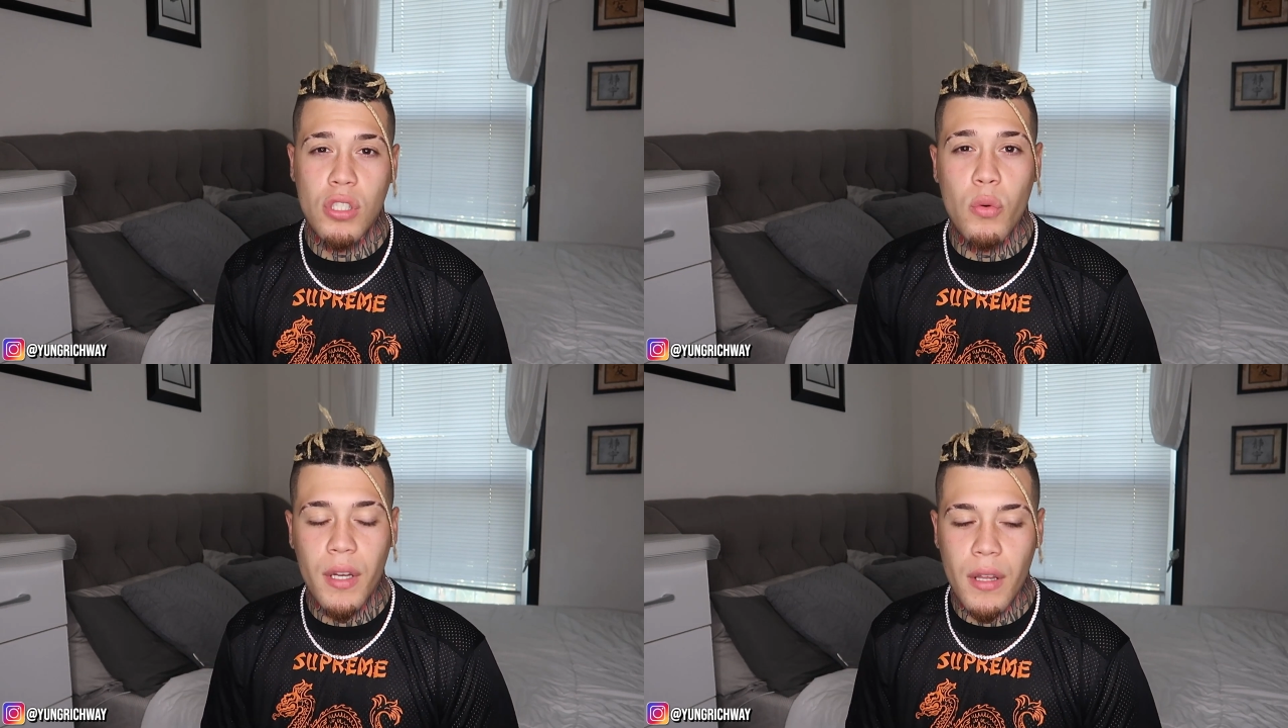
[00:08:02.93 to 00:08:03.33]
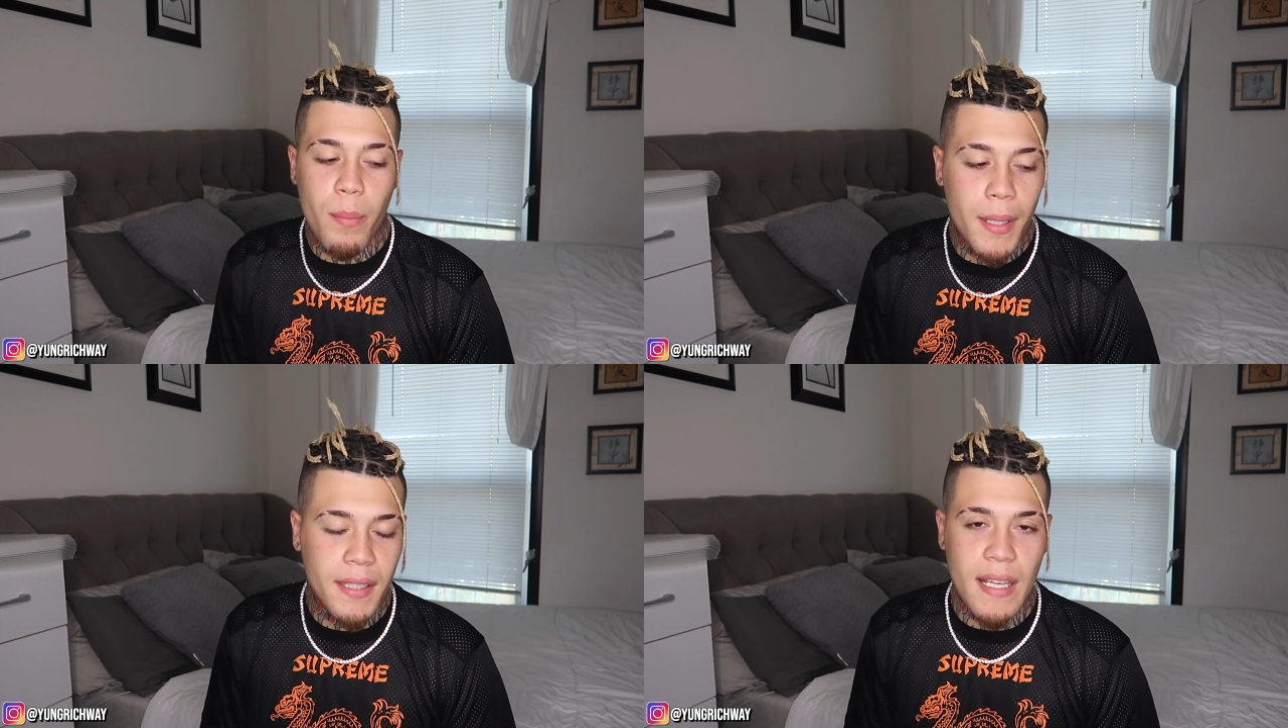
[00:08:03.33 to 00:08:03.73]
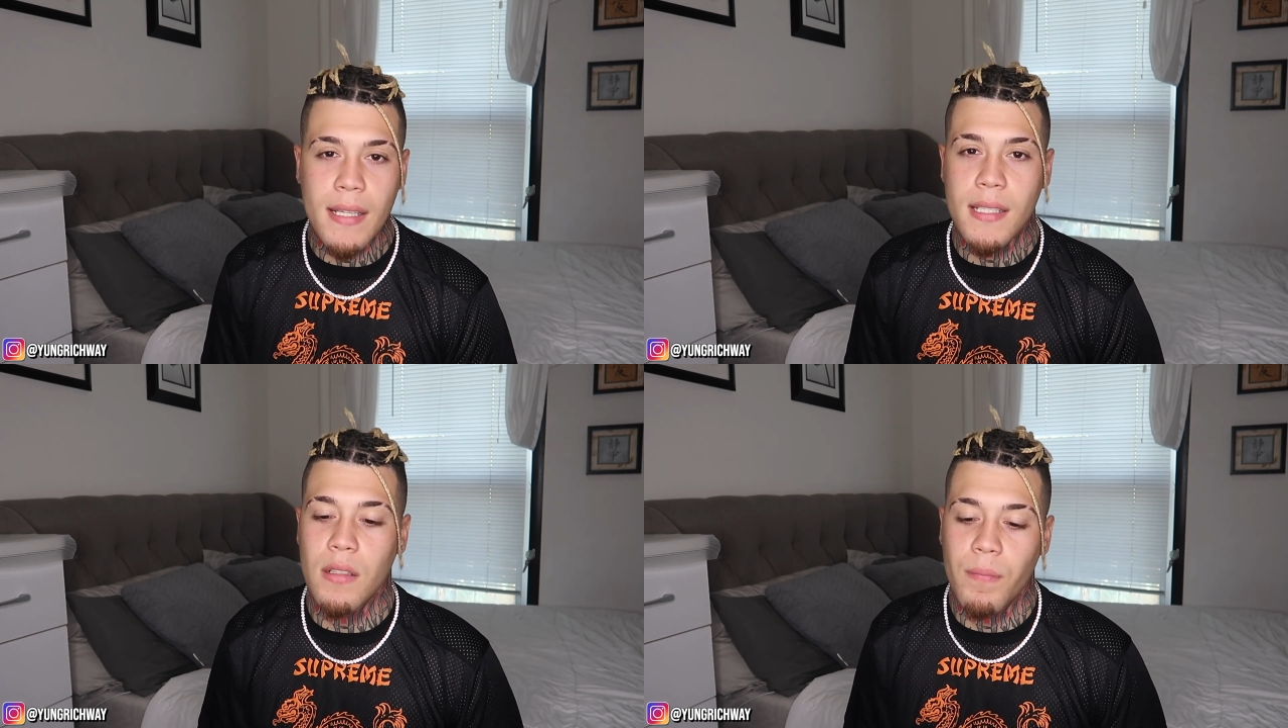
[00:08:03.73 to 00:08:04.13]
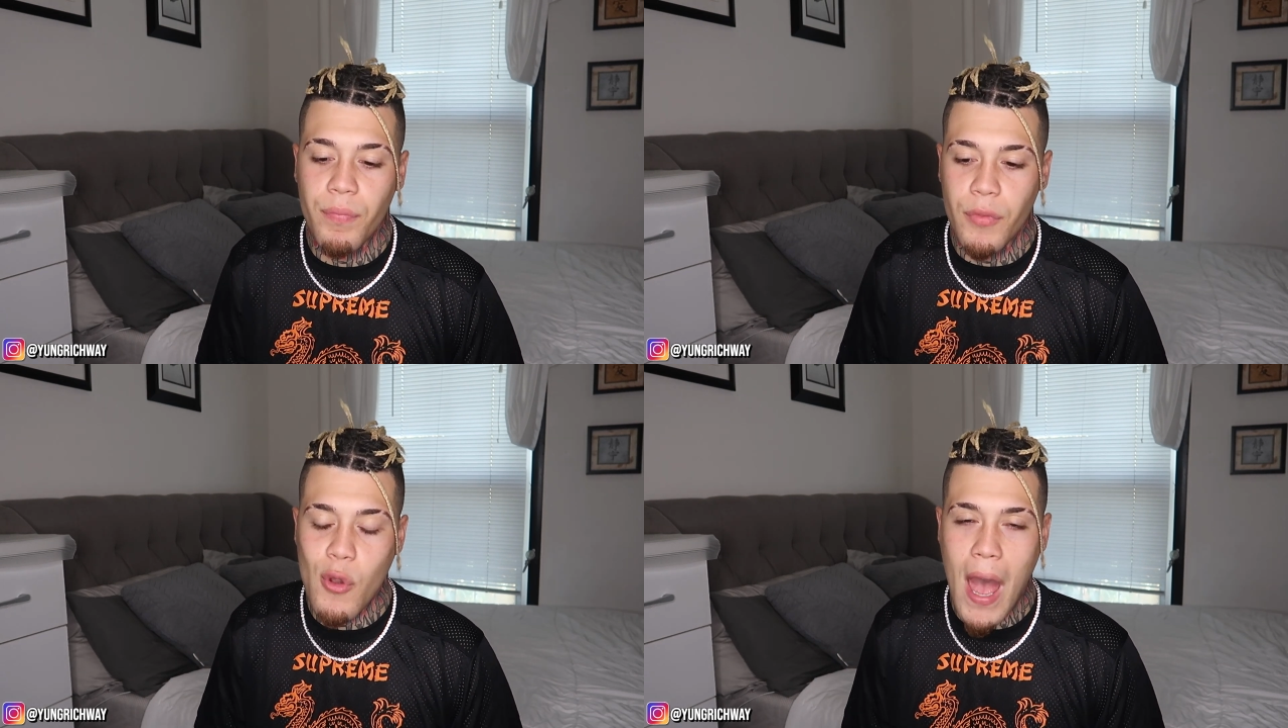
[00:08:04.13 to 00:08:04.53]
Also, another big thing is
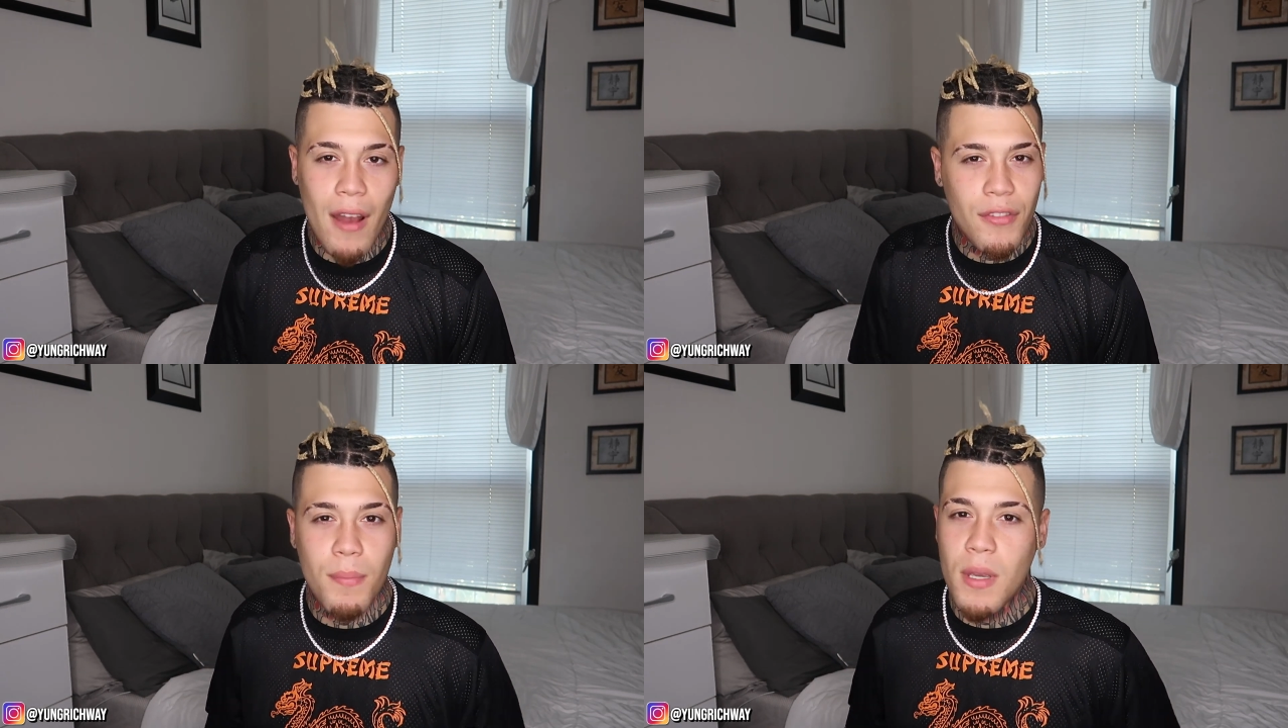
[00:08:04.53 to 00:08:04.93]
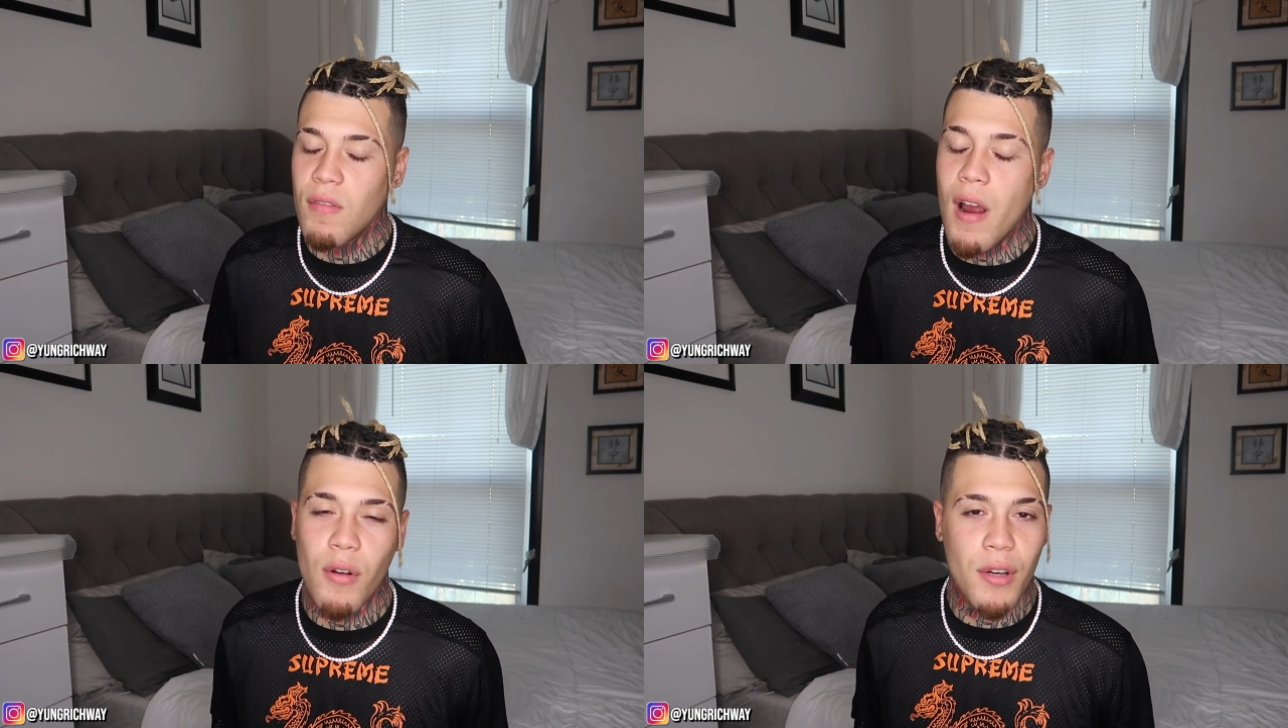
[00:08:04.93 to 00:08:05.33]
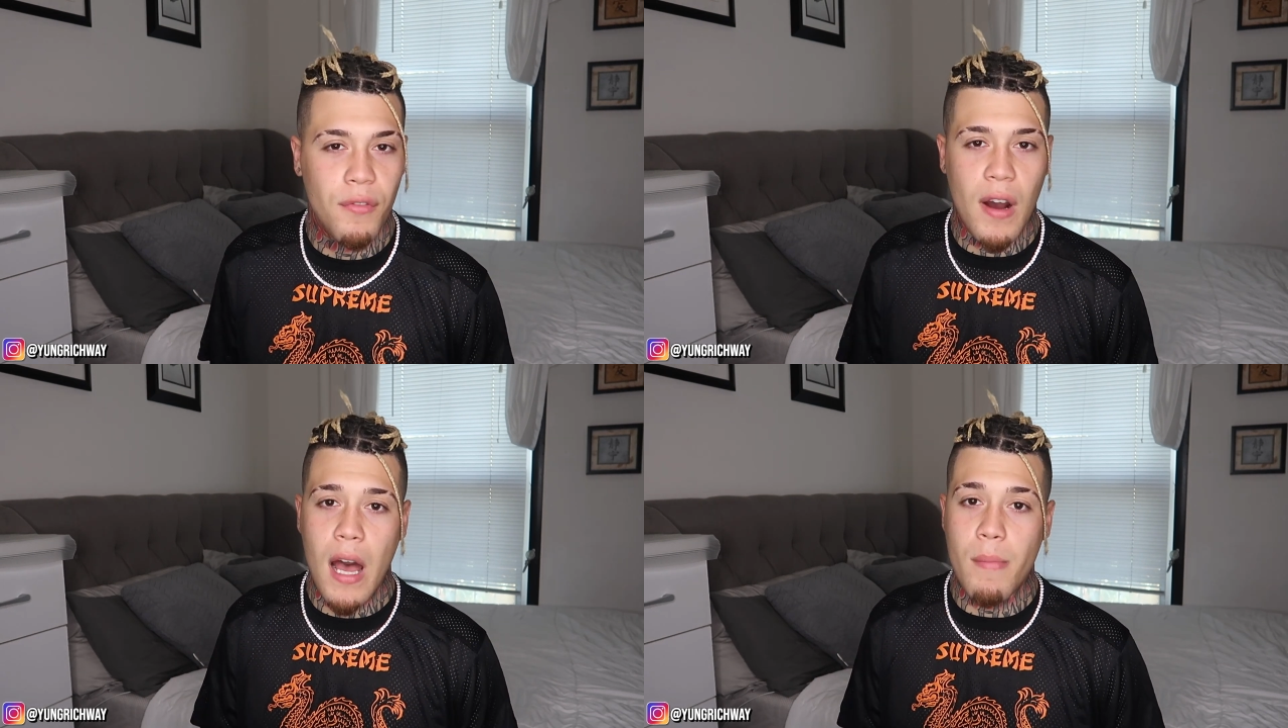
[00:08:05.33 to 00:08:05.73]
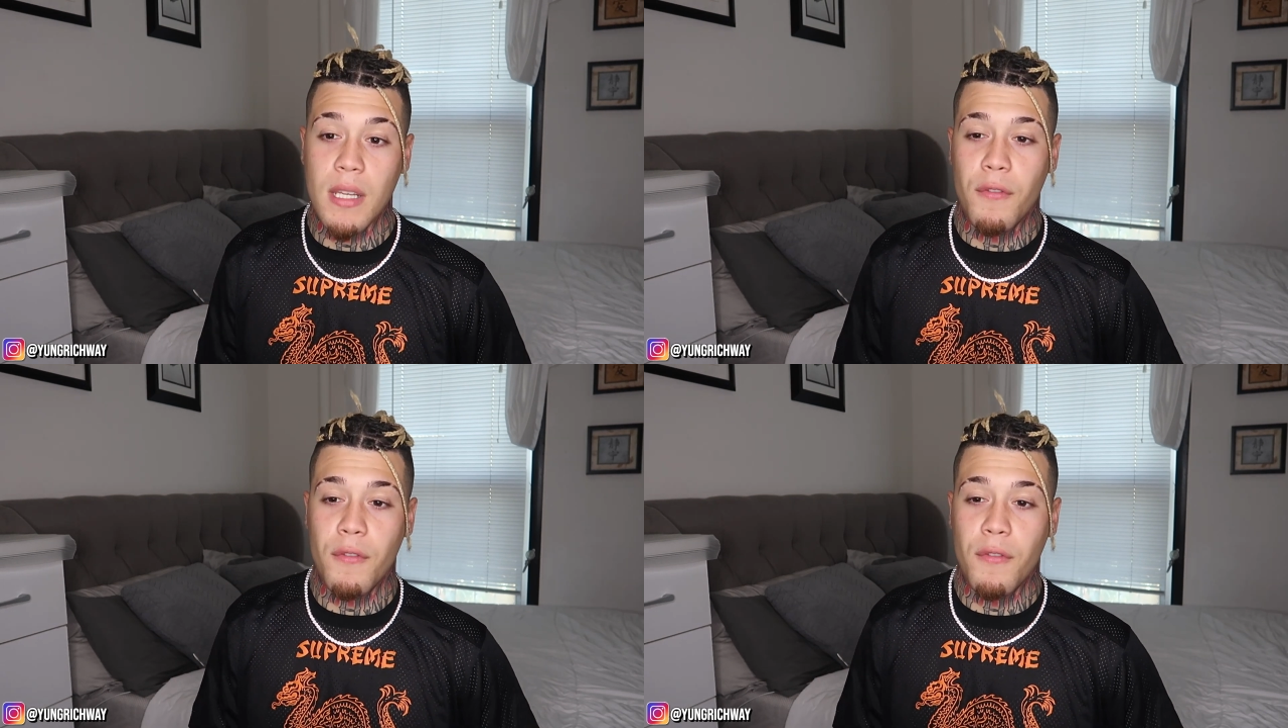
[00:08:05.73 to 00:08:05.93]
you have to be around good vibes.